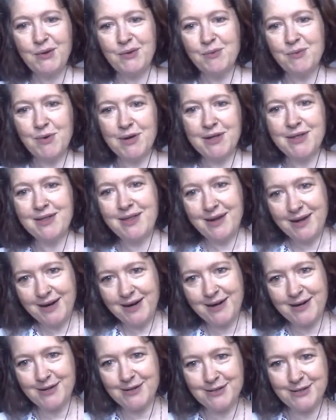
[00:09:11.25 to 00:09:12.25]
what
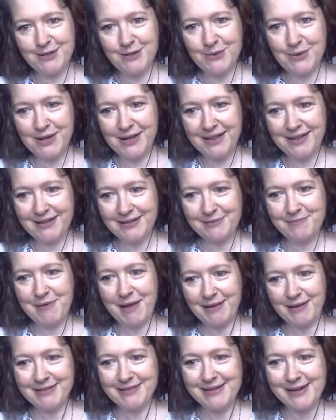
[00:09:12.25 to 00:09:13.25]
they're doing that's
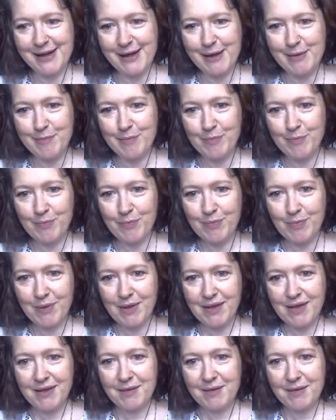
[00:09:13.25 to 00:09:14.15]
messed up, but